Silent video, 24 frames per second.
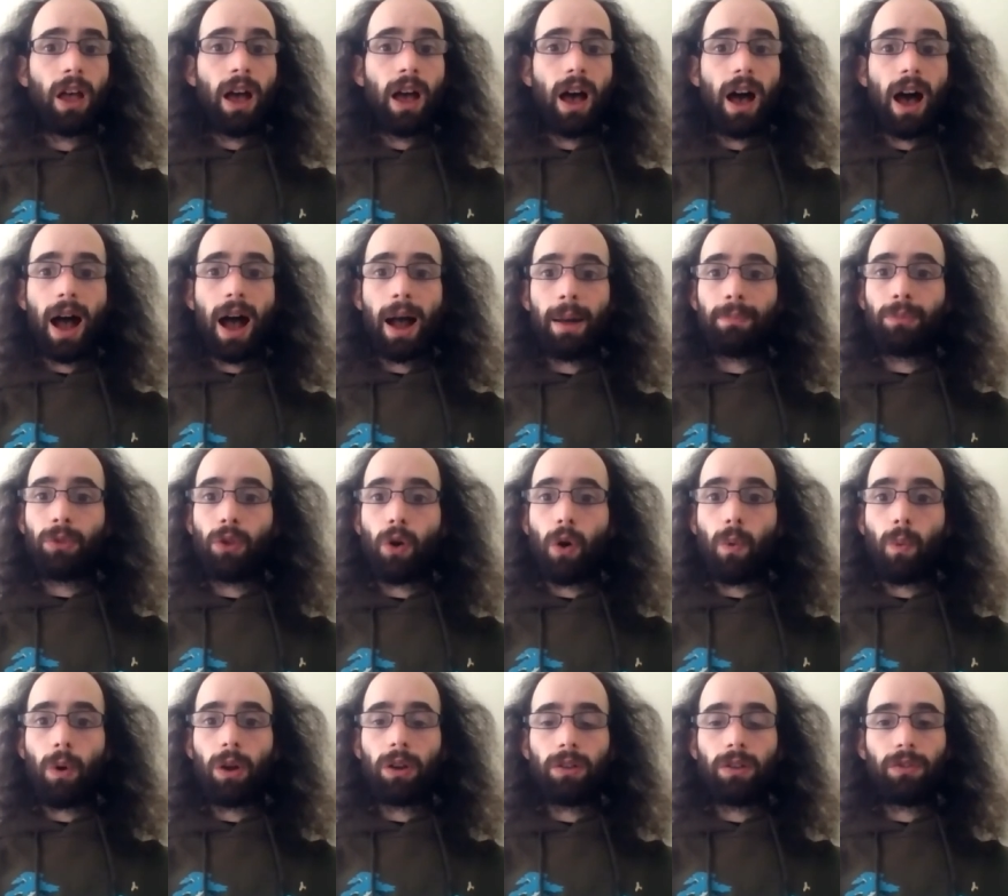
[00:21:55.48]
I'm
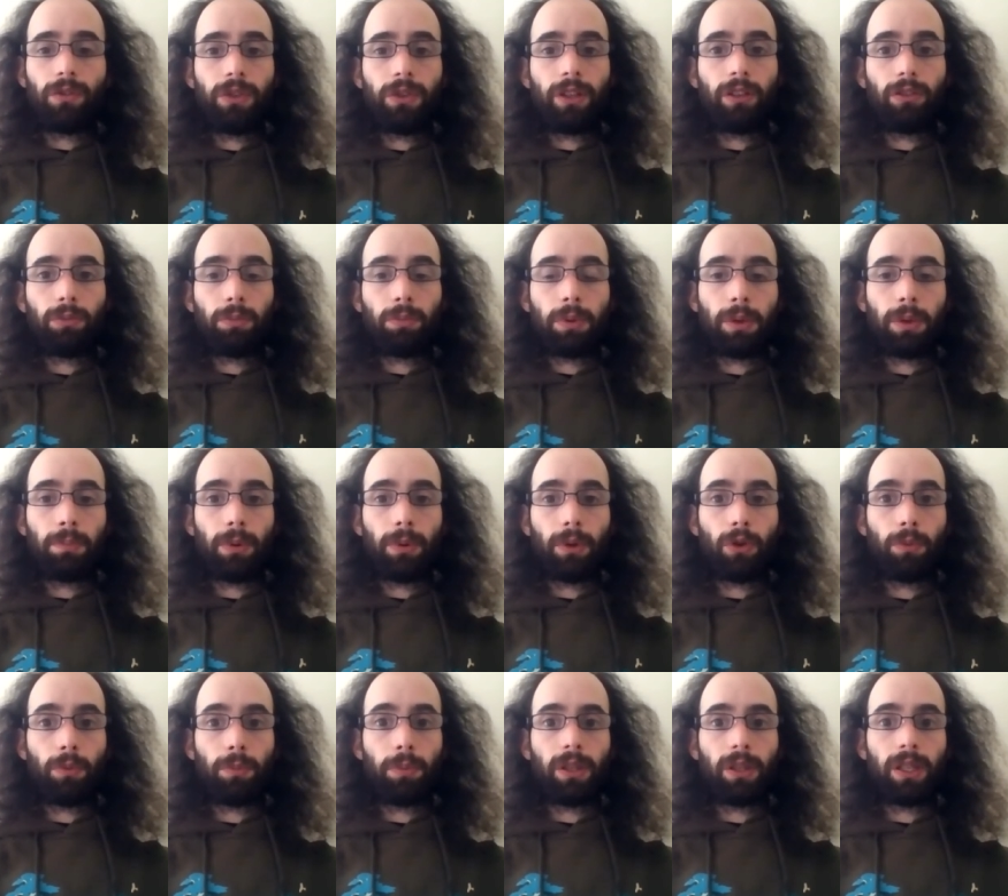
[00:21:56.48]
not one of these people
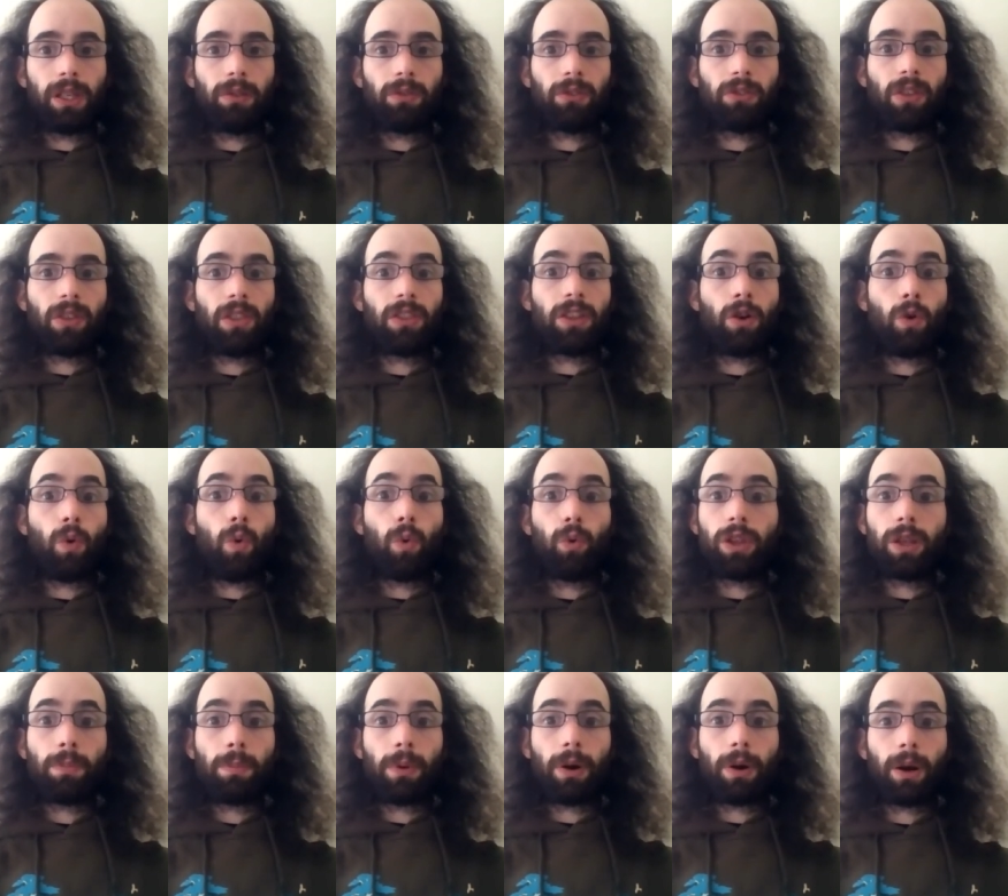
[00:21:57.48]
who believes that the
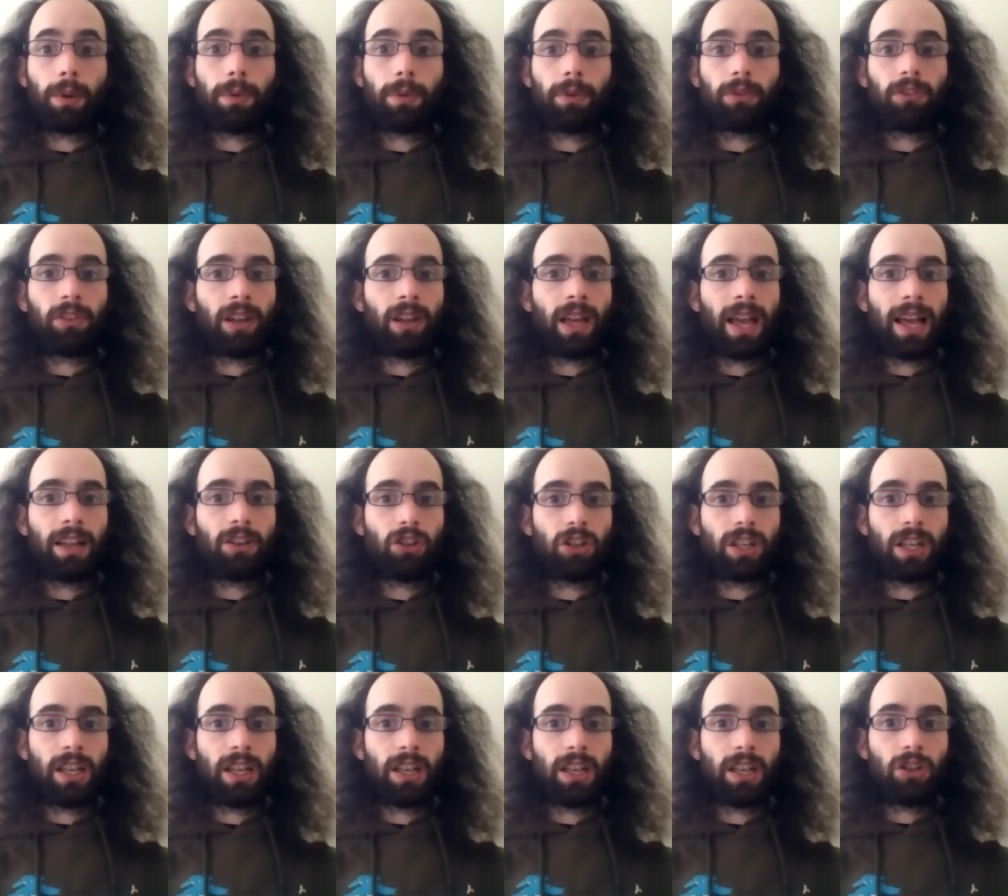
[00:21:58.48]
only purpose in
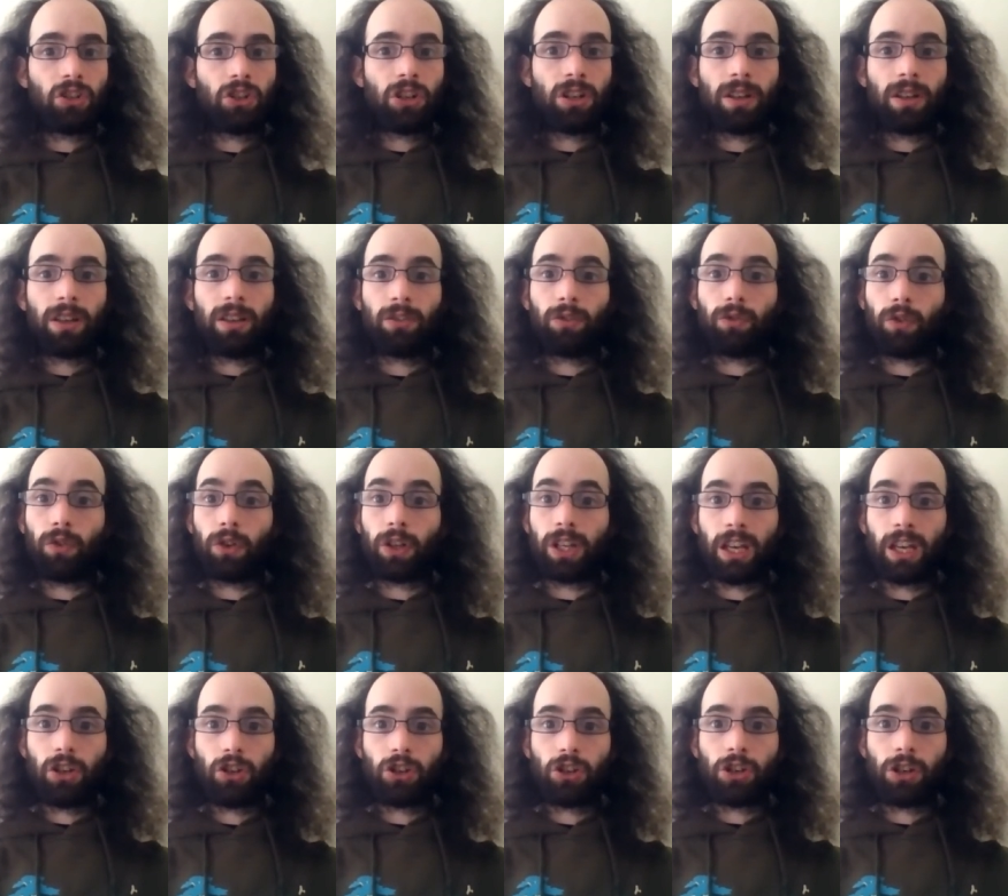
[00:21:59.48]
education is
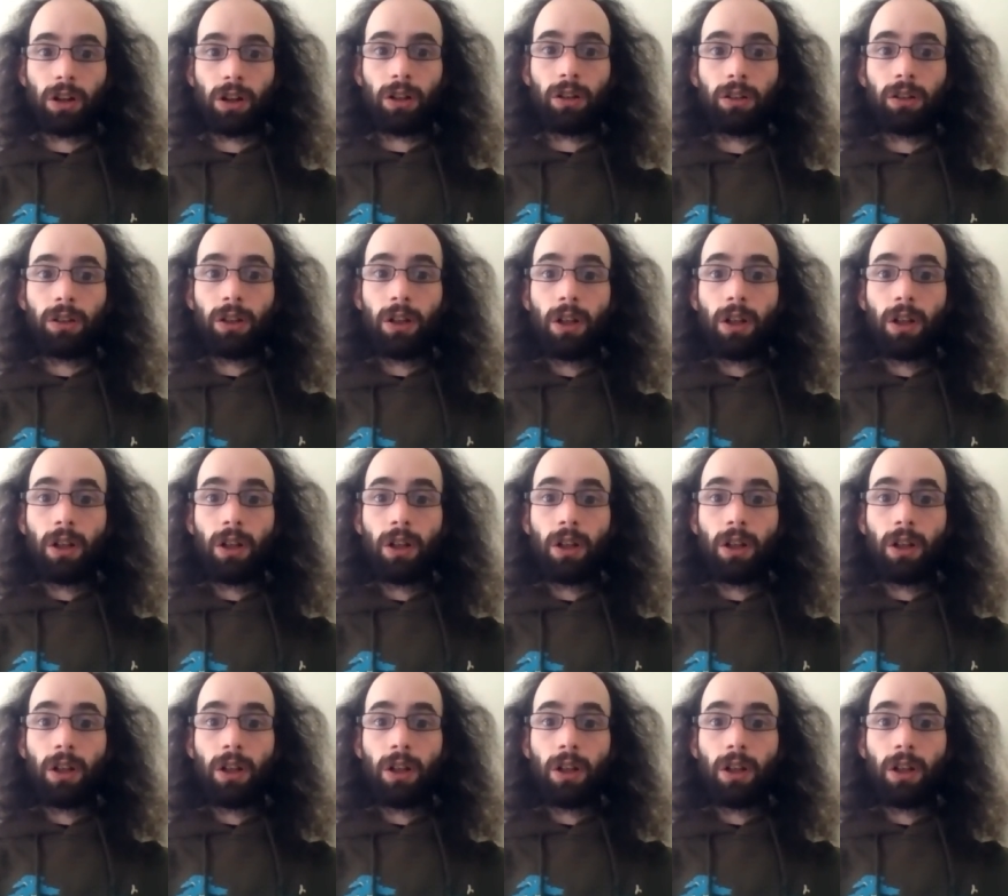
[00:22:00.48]
vocational.